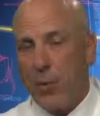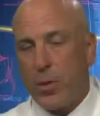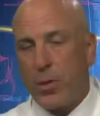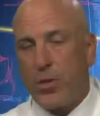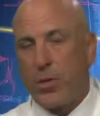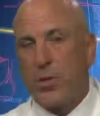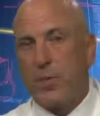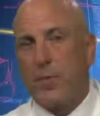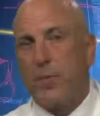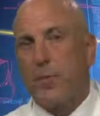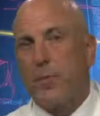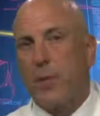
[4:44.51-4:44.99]

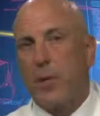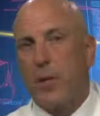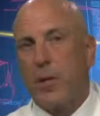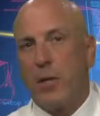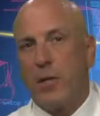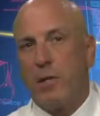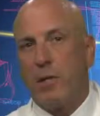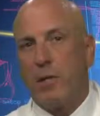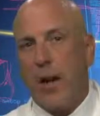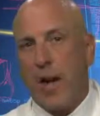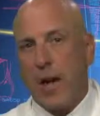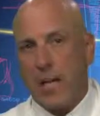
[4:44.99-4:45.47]
which is full
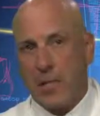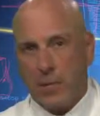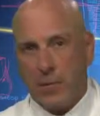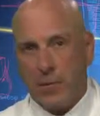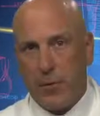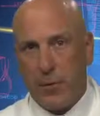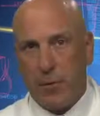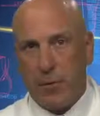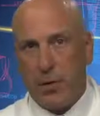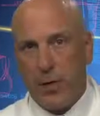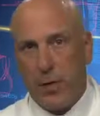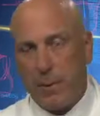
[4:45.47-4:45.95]
of
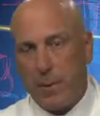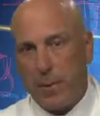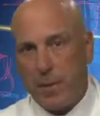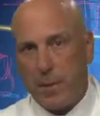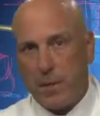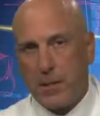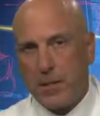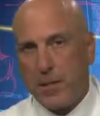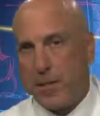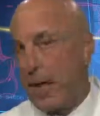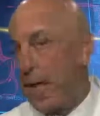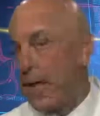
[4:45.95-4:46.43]

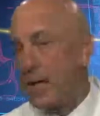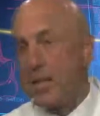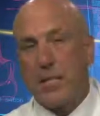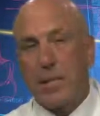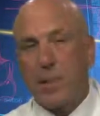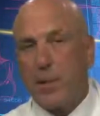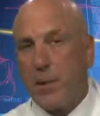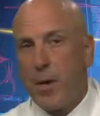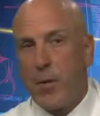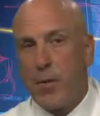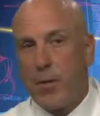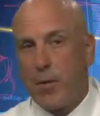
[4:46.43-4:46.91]
phospholipids and
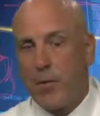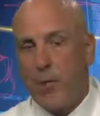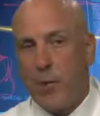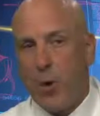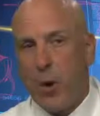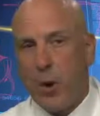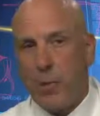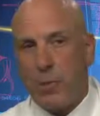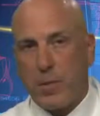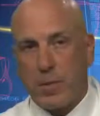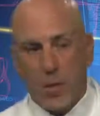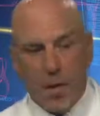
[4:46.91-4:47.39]
some other
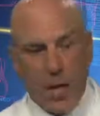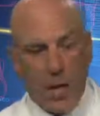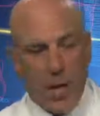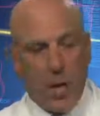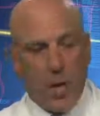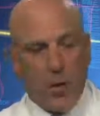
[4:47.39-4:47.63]
forms,